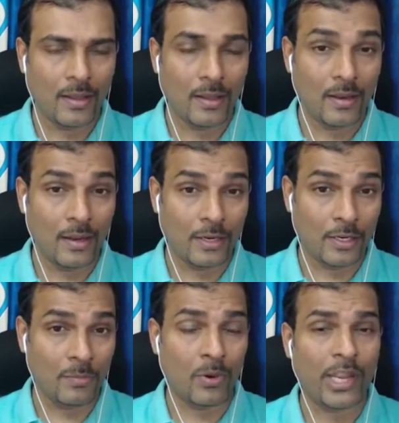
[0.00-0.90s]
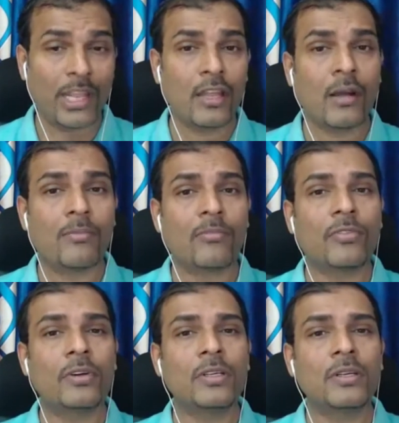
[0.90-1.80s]
Let it bring
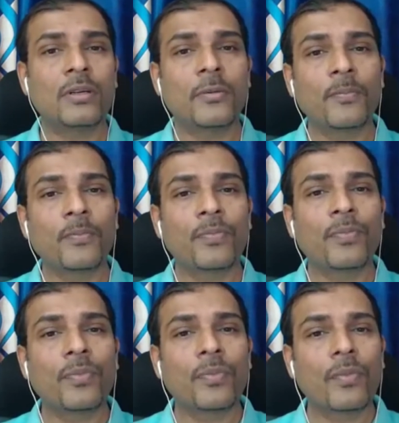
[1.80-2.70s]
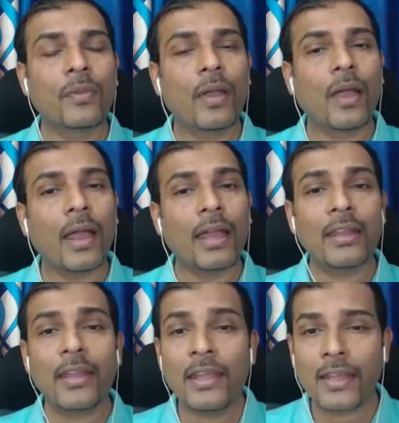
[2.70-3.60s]
comfort and
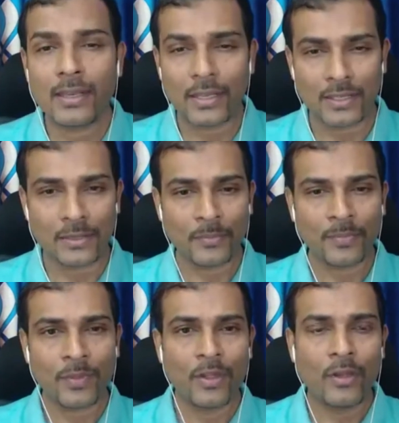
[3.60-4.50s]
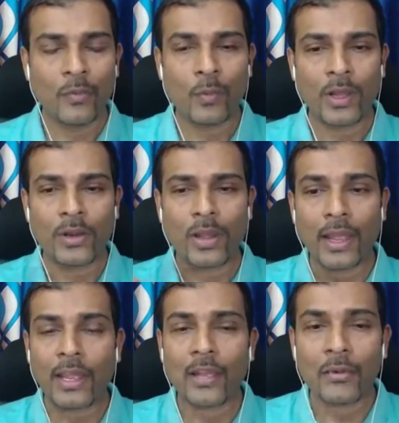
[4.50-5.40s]
healing
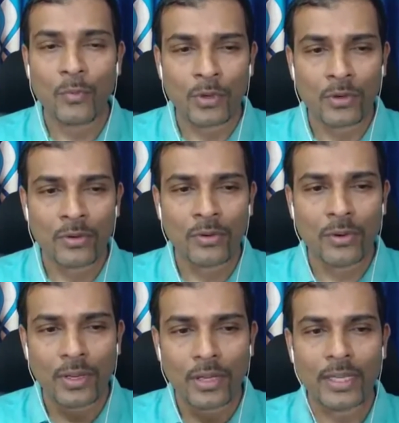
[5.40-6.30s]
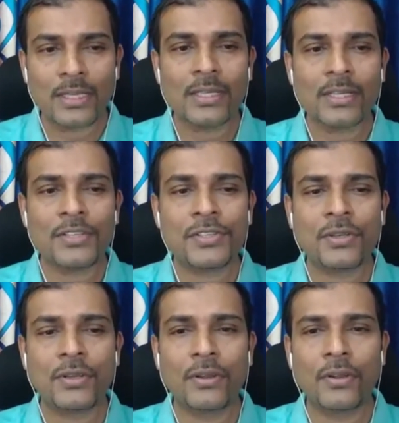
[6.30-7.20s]
wherever it is
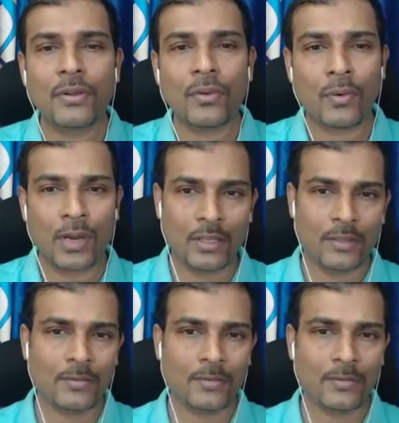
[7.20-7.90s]
ready.